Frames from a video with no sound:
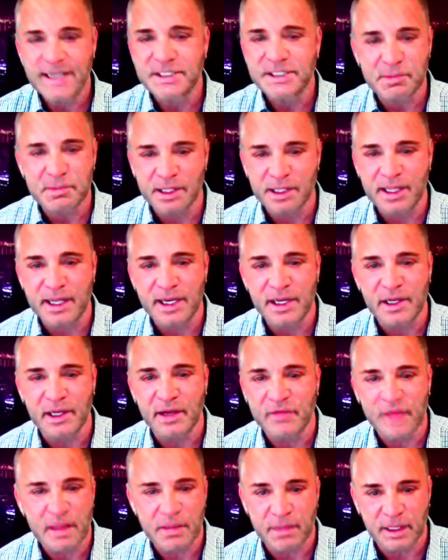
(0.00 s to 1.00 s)
Ask a millennial
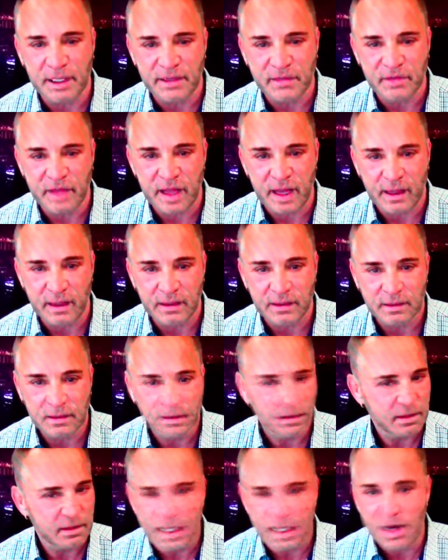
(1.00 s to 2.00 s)
if they believe that.
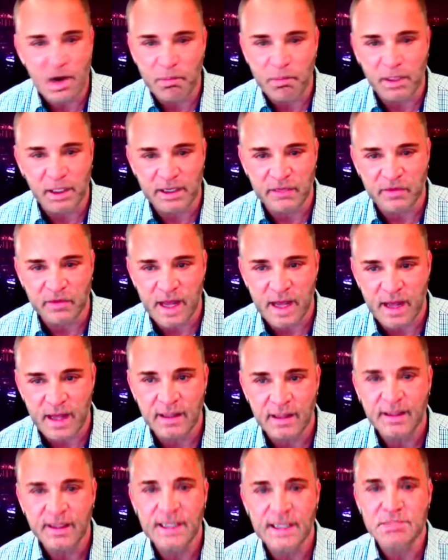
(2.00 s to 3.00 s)
They don't believe
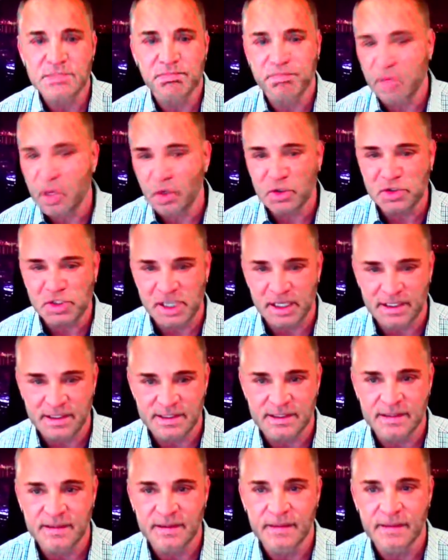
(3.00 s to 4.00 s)
that. That's bullshit.